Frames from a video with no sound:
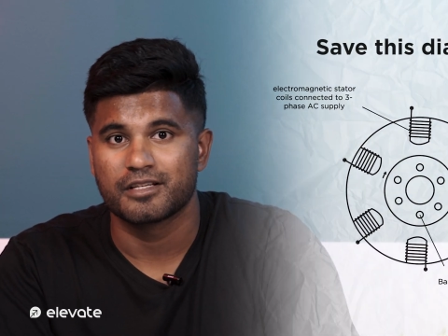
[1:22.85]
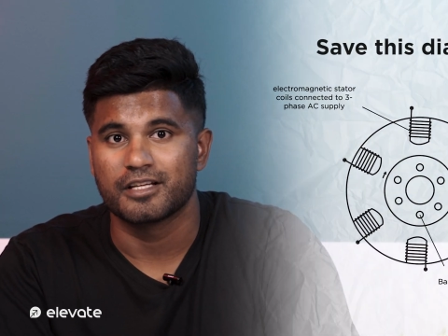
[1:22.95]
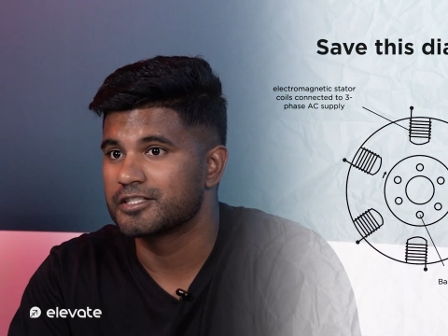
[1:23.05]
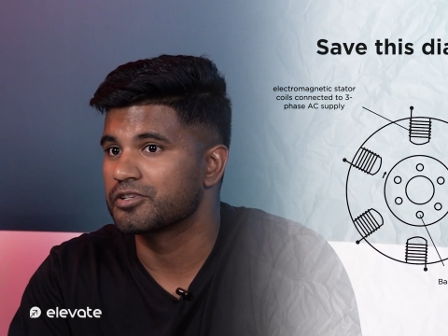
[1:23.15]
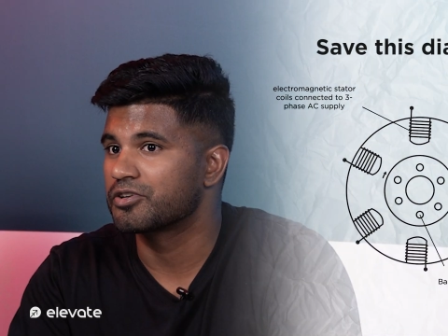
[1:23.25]

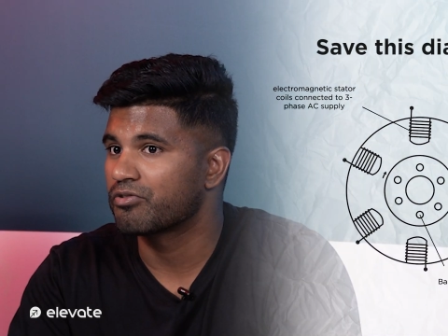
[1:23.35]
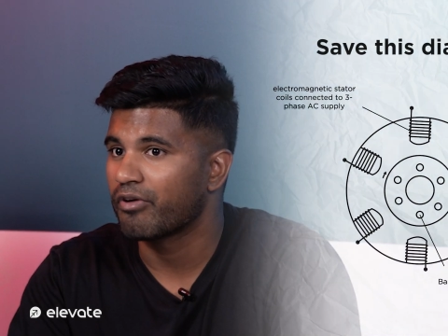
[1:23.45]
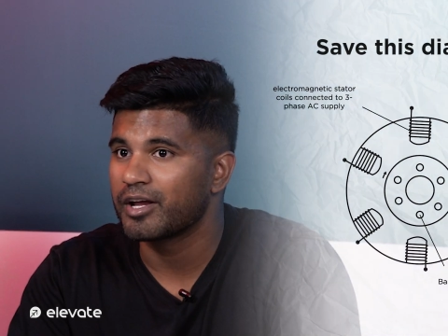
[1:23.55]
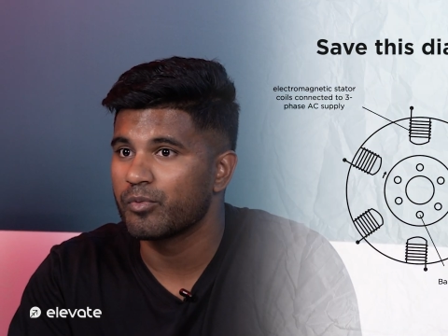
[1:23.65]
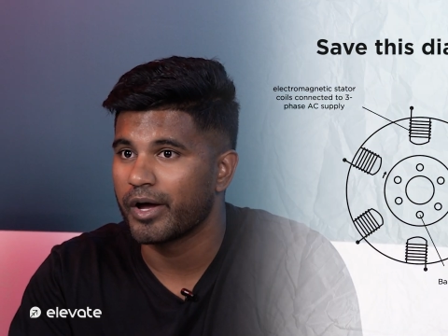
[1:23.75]
It's a
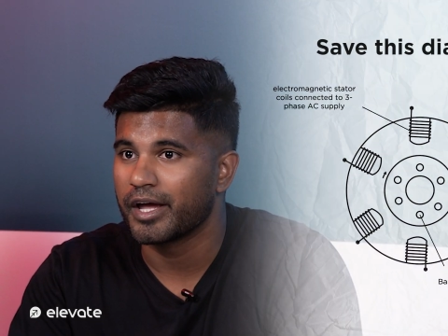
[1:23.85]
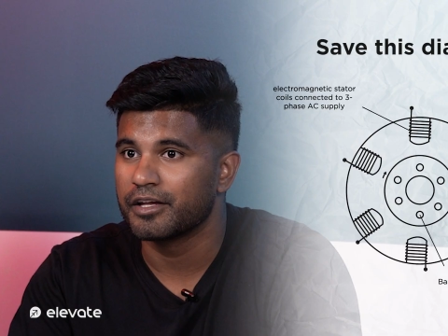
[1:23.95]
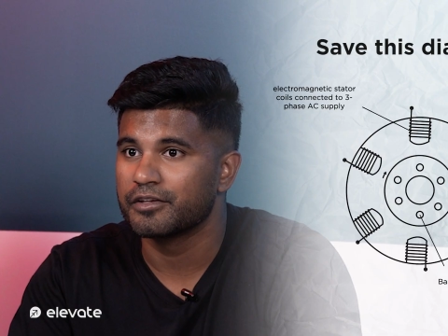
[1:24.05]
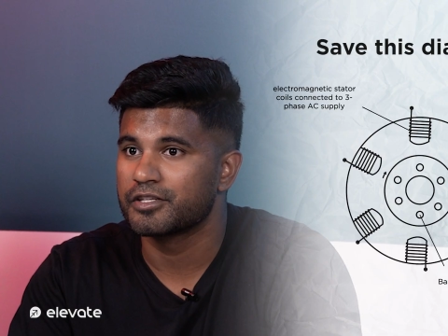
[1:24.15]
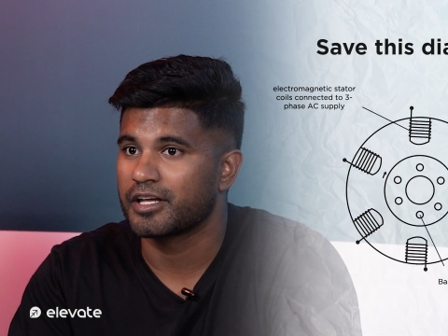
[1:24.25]
great
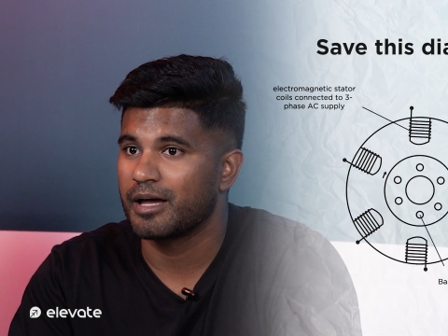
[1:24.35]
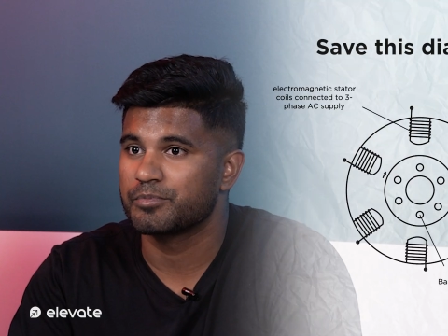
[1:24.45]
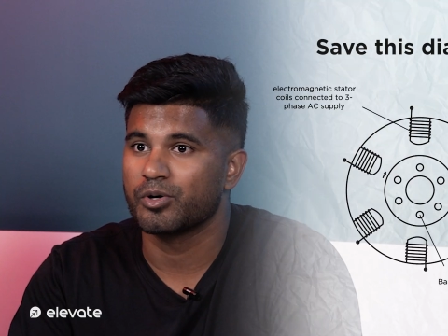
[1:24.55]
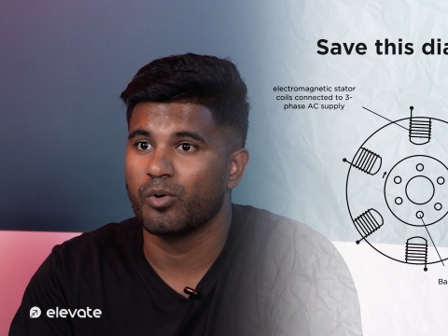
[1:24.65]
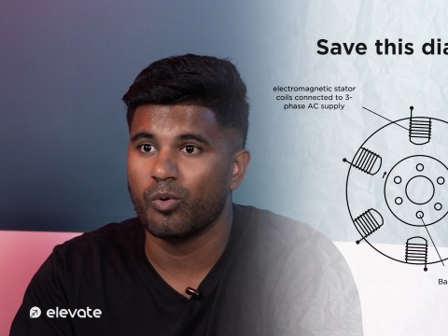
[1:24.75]
way to
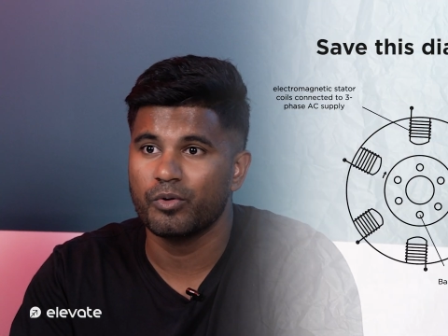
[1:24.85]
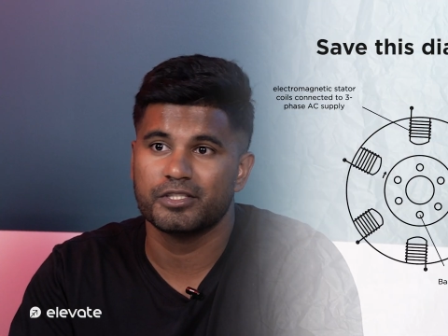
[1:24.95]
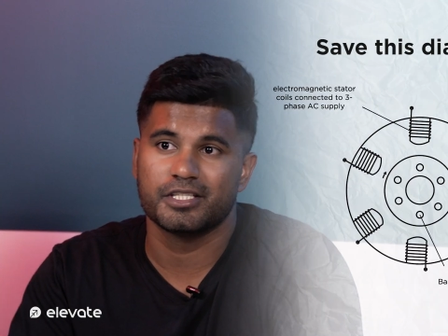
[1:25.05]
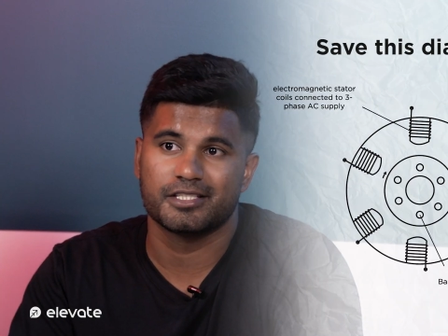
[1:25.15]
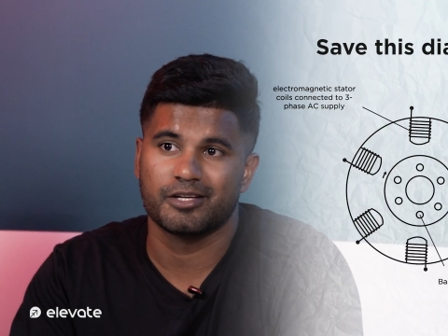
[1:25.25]
capture all the
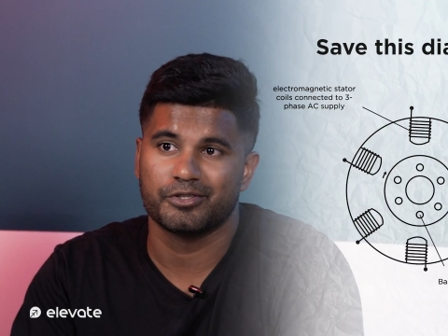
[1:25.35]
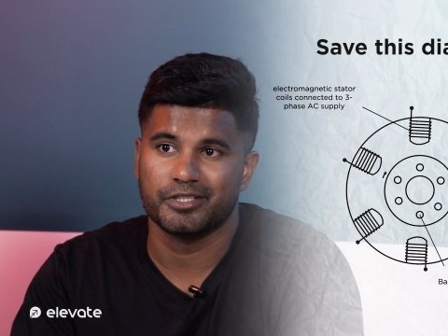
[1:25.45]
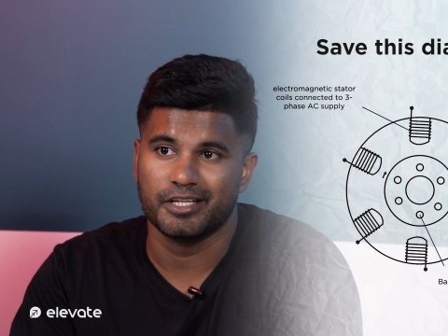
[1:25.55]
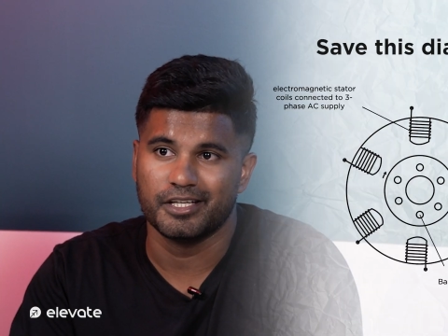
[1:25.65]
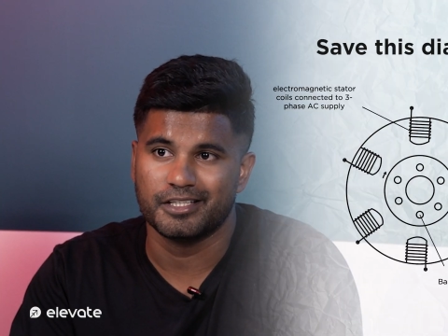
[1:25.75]
detail you
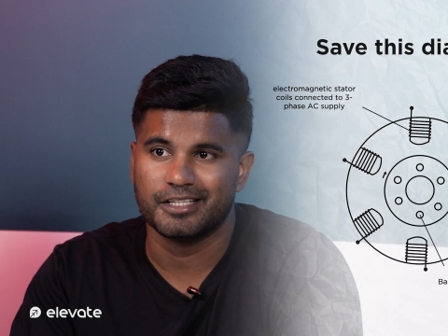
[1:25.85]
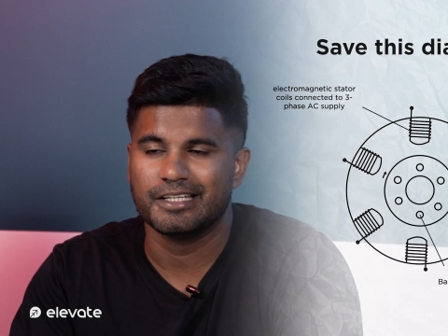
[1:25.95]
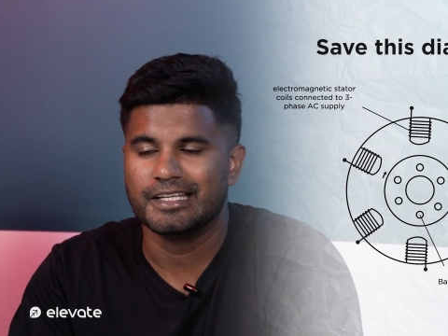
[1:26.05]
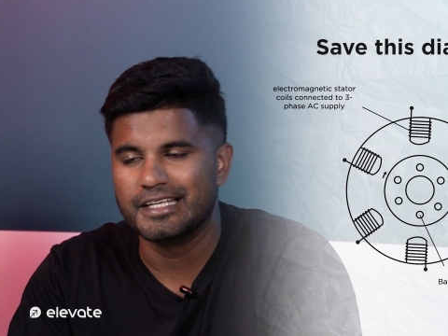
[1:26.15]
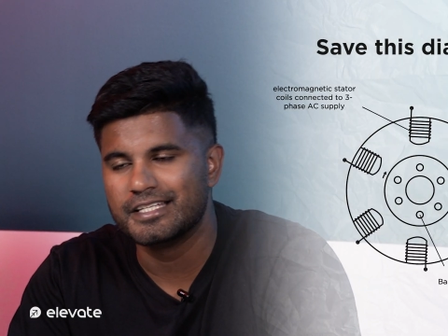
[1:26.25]
need in
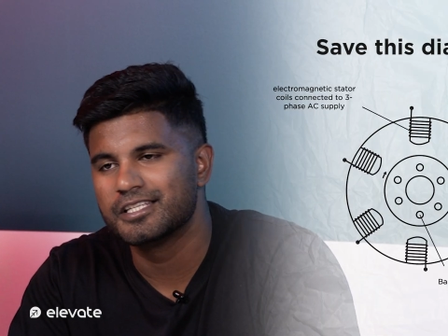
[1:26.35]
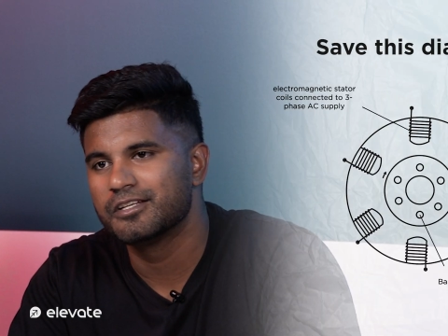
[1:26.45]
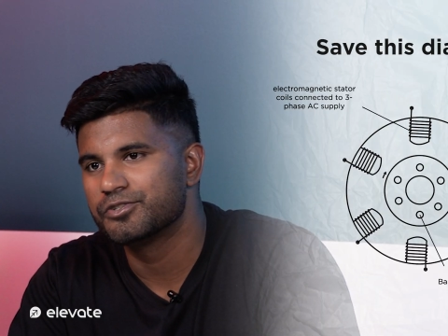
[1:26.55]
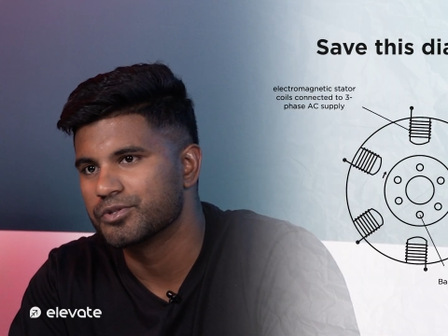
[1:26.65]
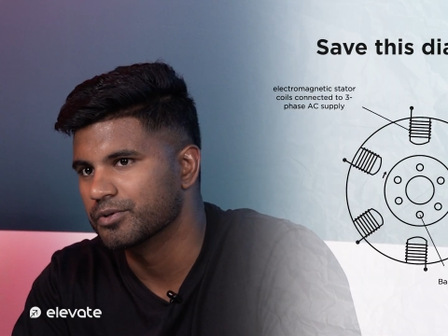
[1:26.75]
the easy
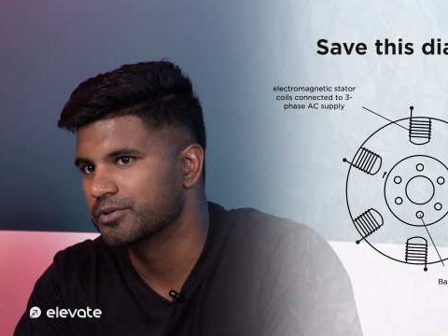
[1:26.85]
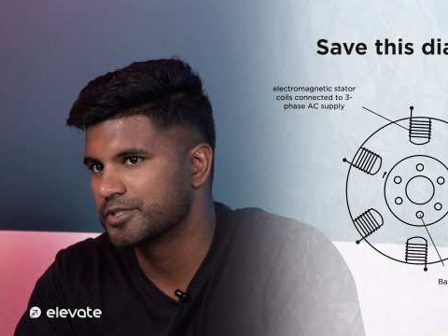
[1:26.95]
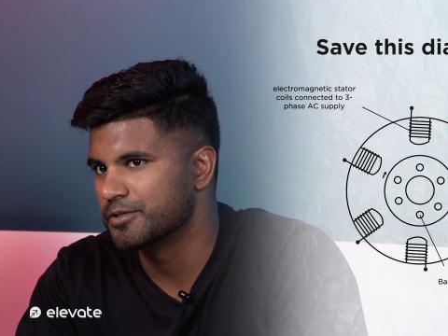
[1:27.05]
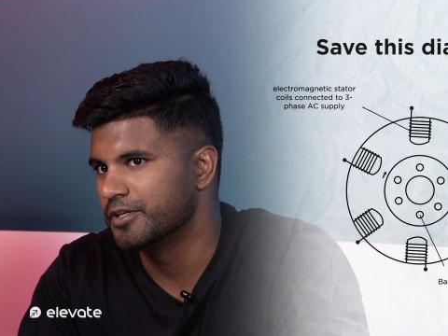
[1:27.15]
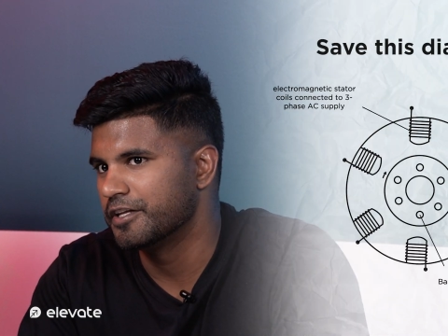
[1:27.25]
to draw
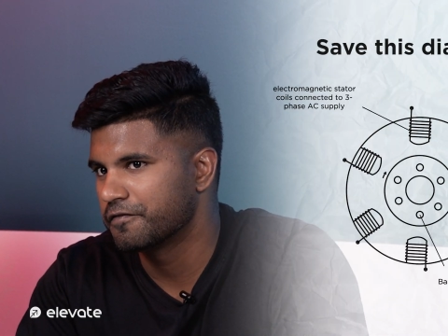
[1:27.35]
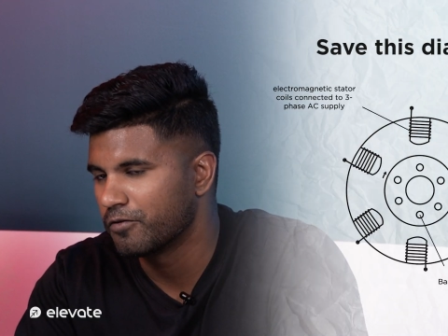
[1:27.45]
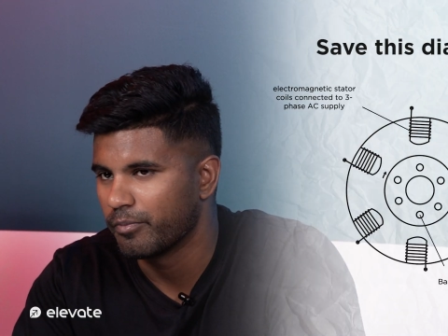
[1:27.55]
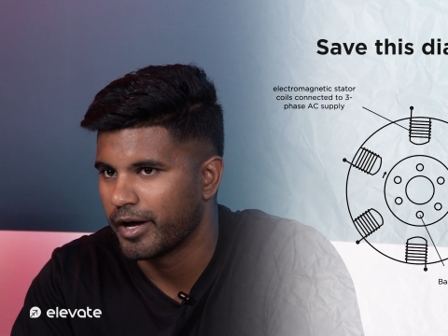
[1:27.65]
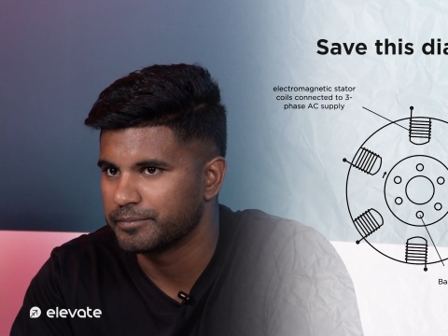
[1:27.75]
2D
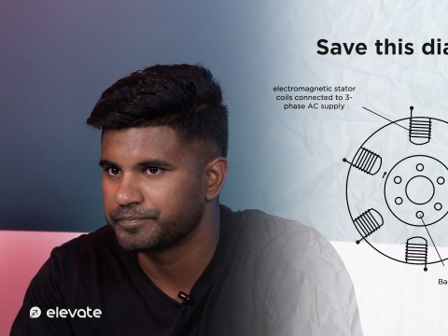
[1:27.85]
format.